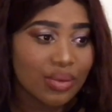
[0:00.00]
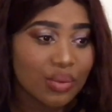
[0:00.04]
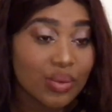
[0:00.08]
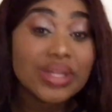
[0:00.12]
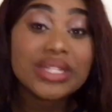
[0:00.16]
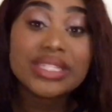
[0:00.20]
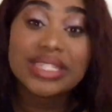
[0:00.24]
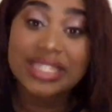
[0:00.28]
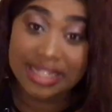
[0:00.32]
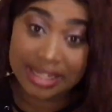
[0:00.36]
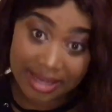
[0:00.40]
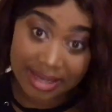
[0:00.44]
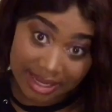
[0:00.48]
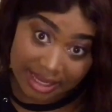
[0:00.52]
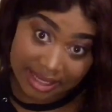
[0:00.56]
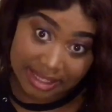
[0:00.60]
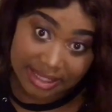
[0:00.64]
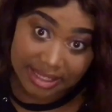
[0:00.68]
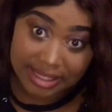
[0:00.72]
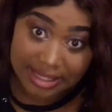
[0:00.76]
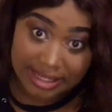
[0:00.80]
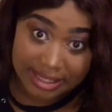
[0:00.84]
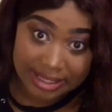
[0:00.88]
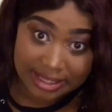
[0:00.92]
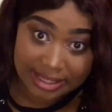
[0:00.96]
We did
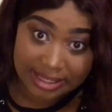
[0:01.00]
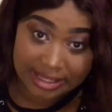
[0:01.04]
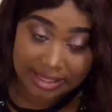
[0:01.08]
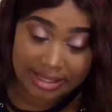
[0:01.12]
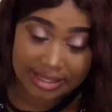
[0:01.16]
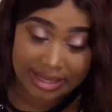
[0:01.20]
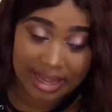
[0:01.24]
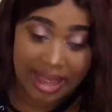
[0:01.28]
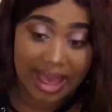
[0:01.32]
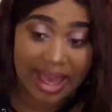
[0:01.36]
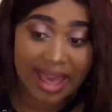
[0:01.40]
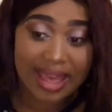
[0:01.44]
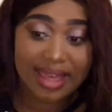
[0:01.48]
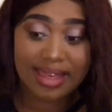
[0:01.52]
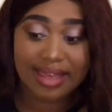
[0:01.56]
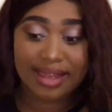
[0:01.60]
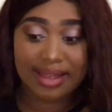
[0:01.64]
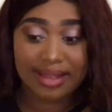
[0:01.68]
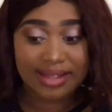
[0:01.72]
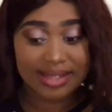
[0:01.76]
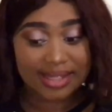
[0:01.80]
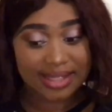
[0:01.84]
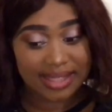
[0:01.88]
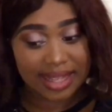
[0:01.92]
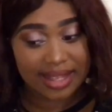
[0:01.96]
it. I
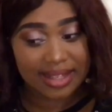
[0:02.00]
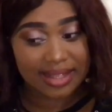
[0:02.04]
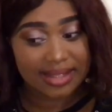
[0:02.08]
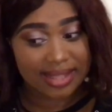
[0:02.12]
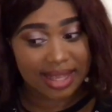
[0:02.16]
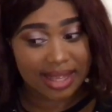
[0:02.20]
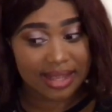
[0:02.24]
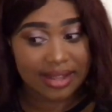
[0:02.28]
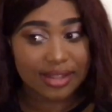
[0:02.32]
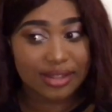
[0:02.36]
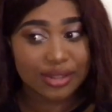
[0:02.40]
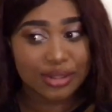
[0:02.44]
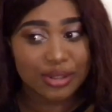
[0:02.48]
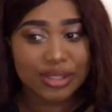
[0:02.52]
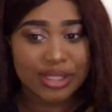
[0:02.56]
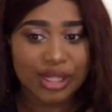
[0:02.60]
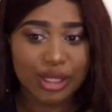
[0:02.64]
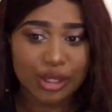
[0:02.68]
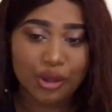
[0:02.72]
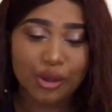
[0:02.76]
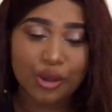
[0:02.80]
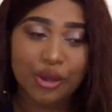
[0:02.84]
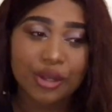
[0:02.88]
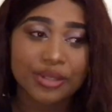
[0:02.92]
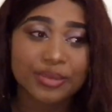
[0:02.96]
can sense, I can do
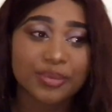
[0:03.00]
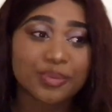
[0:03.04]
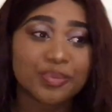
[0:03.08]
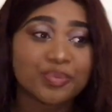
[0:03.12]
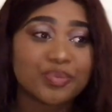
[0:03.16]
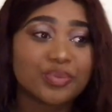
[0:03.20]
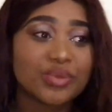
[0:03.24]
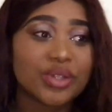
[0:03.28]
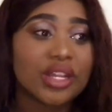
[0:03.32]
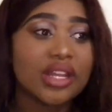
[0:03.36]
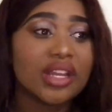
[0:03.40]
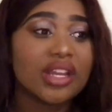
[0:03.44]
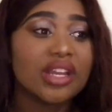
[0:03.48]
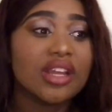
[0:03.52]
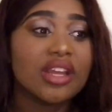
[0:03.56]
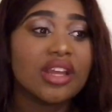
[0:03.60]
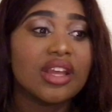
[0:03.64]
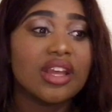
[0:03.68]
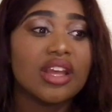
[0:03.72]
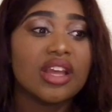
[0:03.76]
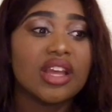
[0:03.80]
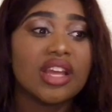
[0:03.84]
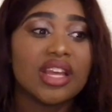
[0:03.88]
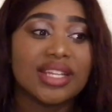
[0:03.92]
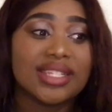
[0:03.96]
that one.
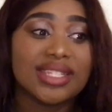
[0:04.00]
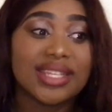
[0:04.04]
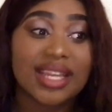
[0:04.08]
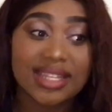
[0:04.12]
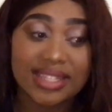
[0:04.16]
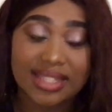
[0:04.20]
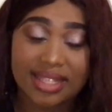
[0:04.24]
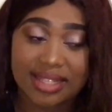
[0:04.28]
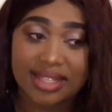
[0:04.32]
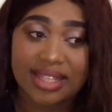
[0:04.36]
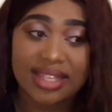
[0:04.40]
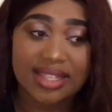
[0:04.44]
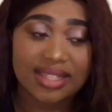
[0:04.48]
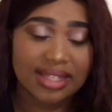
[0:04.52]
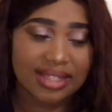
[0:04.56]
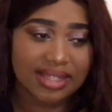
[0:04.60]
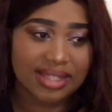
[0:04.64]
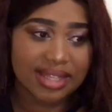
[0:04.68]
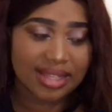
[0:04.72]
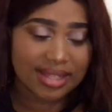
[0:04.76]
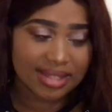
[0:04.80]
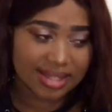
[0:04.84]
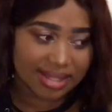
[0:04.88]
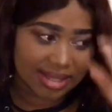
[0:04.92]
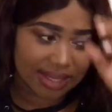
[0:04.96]

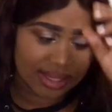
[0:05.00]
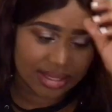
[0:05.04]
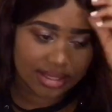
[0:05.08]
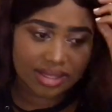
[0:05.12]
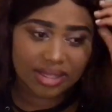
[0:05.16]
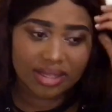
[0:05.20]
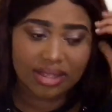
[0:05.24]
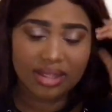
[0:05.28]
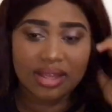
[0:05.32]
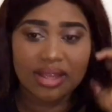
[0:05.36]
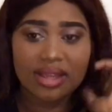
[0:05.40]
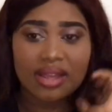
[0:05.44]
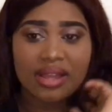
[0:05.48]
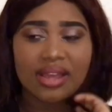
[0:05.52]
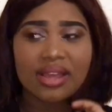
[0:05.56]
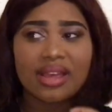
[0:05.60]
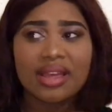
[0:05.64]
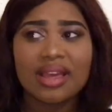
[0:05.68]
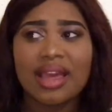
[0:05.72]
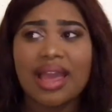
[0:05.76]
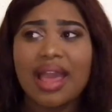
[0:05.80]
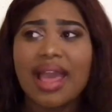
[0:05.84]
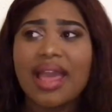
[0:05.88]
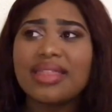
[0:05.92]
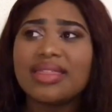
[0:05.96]
Sense.
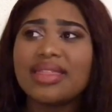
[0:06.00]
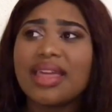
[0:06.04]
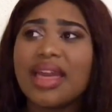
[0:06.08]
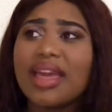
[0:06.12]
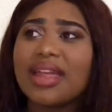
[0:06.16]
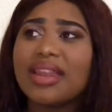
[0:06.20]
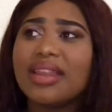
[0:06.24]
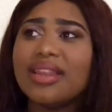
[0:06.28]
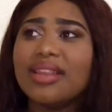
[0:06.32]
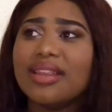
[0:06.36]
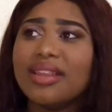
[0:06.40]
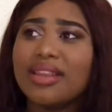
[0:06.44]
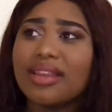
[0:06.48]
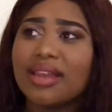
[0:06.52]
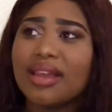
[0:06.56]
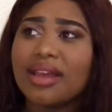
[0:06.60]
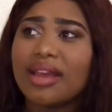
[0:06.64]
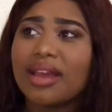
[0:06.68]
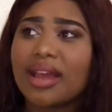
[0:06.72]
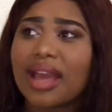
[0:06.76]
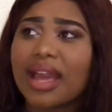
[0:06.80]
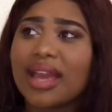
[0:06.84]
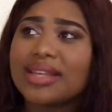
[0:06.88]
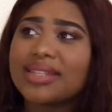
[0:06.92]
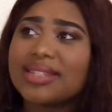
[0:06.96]
And then,
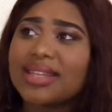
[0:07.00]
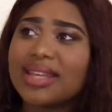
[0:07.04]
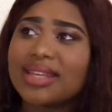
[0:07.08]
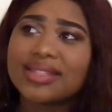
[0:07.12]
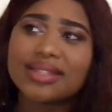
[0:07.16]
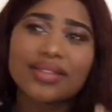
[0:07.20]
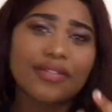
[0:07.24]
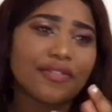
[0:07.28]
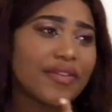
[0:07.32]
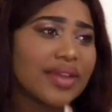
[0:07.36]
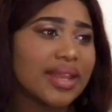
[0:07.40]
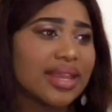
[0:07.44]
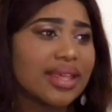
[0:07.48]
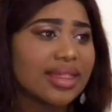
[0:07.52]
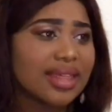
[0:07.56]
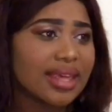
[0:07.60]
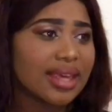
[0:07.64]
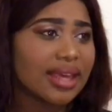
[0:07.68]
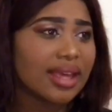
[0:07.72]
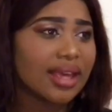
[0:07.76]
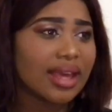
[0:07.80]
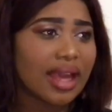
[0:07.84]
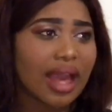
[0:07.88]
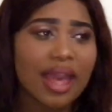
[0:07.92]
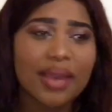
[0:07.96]
guys, here's the funny
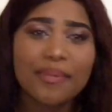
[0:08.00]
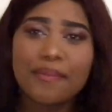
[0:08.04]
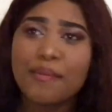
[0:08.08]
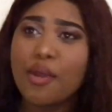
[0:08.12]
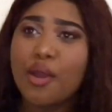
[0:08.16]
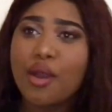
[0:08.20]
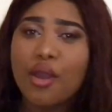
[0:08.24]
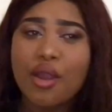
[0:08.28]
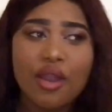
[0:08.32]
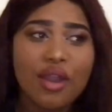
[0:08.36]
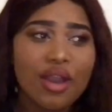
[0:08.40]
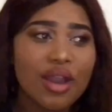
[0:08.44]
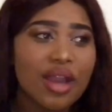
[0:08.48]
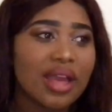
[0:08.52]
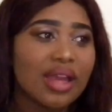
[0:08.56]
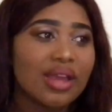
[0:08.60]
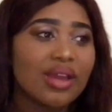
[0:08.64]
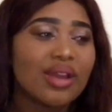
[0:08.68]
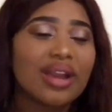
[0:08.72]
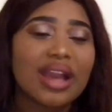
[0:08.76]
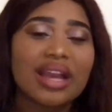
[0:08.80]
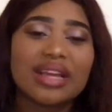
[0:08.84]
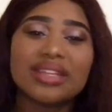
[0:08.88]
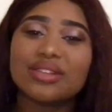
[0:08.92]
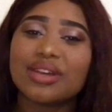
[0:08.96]
thing. I bo,
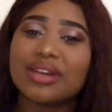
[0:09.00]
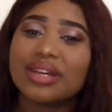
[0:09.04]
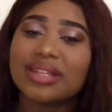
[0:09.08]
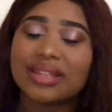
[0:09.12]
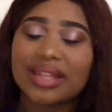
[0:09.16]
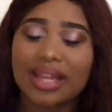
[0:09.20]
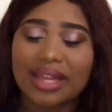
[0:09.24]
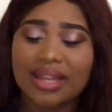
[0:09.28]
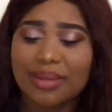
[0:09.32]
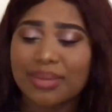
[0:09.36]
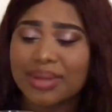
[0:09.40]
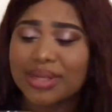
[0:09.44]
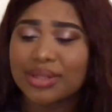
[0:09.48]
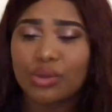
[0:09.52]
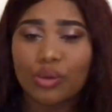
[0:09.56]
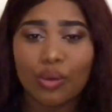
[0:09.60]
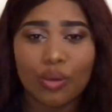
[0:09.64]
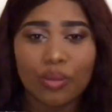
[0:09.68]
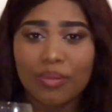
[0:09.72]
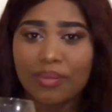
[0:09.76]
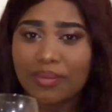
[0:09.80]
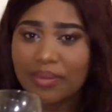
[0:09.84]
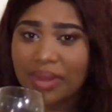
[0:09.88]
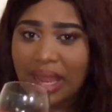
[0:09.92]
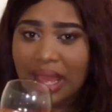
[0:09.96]
her guys got done about
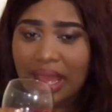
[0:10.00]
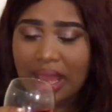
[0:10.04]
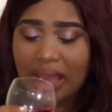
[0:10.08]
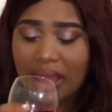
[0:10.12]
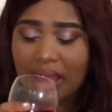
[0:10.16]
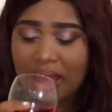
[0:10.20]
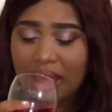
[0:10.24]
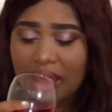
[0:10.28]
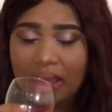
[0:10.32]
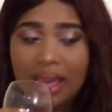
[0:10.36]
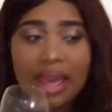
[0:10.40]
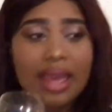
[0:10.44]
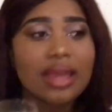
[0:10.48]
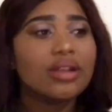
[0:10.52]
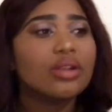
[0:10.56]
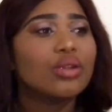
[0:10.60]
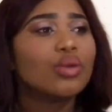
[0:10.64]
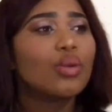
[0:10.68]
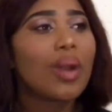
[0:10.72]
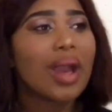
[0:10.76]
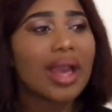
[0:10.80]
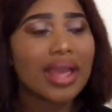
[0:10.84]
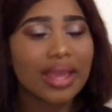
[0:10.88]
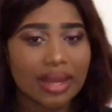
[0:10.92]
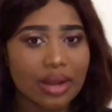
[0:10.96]
Tumna. And
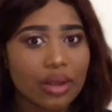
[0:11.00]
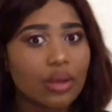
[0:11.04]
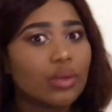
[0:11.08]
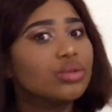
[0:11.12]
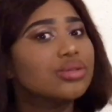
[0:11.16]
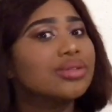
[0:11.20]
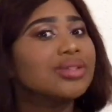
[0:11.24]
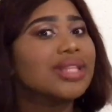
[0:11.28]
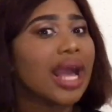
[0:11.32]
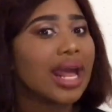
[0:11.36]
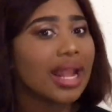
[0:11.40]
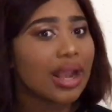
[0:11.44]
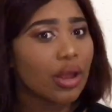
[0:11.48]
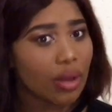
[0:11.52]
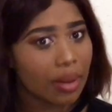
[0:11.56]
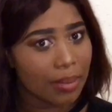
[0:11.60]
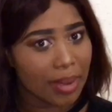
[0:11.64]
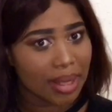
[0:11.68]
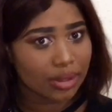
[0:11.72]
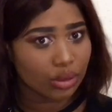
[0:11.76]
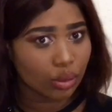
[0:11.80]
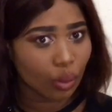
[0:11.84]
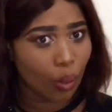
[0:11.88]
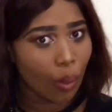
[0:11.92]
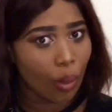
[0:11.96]
Nqayi na ku ta
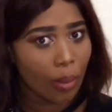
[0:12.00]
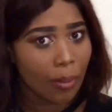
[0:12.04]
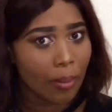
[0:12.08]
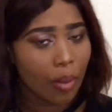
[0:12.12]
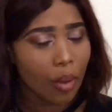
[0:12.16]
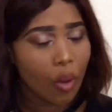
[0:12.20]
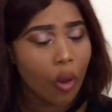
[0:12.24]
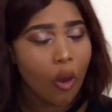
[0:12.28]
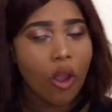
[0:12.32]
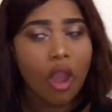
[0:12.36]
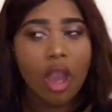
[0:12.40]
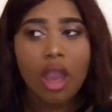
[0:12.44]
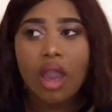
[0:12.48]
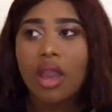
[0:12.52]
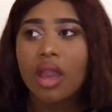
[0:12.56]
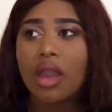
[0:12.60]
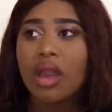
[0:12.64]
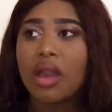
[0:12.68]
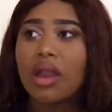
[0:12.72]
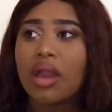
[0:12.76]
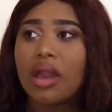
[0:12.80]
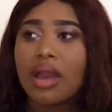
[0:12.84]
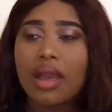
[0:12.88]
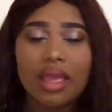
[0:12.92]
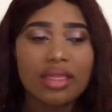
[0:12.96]
ba domo.
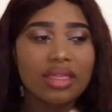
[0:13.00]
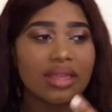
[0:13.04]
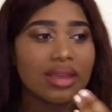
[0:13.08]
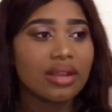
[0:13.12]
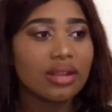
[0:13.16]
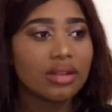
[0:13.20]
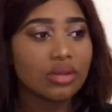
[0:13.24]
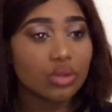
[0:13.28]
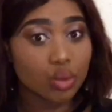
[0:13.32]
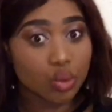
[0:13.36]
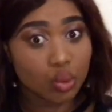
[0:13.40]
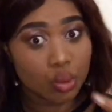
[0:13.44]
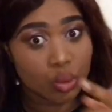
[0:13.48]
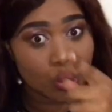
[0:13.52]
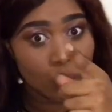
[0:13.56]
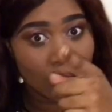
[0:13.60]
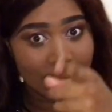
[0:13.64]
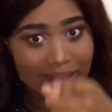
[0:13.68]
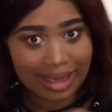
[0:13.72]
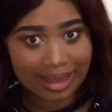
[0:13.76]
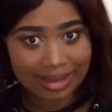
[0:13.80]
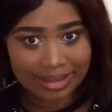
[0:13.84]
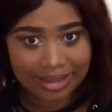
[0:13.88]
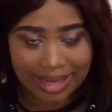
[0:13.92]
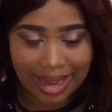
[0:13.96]
And then
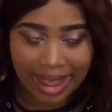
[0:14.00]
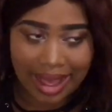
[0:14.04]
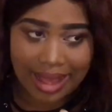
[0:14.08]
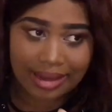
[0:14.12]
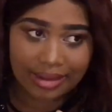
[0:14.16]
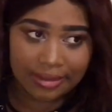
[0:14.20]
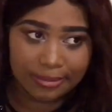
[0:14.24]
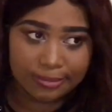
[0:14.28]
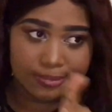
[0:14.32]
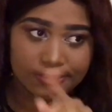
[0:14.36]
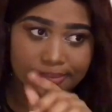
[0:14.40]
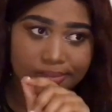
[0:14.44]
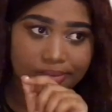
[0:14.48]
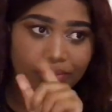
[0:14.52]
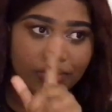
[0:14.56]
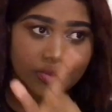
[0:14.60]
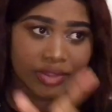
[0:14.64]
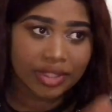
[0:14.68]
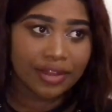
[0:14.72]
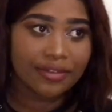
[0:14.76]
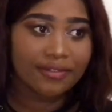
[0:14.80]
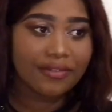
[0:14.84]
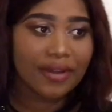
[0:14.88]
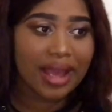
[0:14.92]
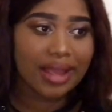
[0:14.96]
we are done.
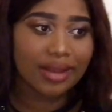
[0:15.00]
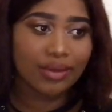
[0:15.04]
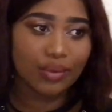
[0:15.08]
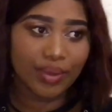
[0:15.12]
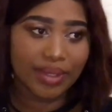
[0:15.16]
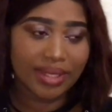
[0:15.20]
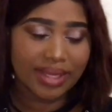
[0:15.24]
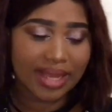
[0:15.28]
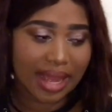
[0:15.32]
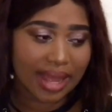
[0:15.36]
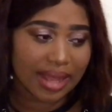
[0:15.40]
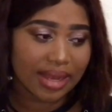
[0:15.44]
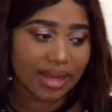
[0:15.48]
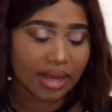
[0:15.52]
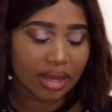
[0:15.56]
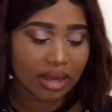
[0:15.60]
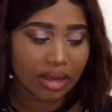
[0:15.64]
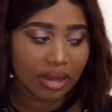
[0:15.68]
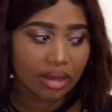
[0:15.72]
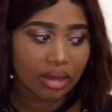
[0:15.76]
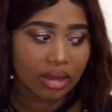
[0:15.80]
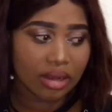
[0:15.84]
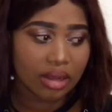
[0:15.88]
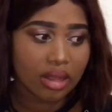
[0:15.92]
Fine, we're done.